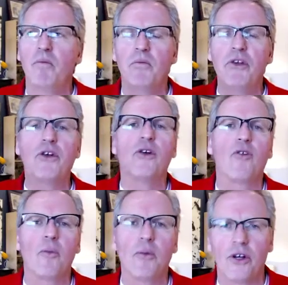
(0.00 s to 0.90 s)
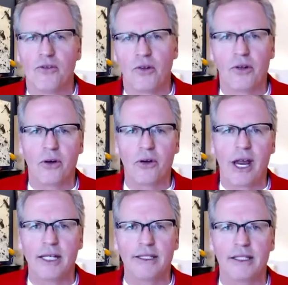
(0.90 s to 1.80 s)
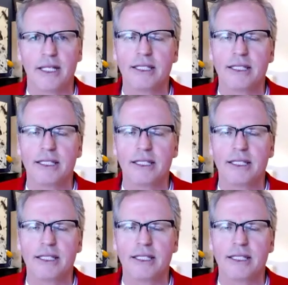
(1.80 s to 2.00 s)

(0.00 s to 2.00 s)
beautiful, beautiful locations.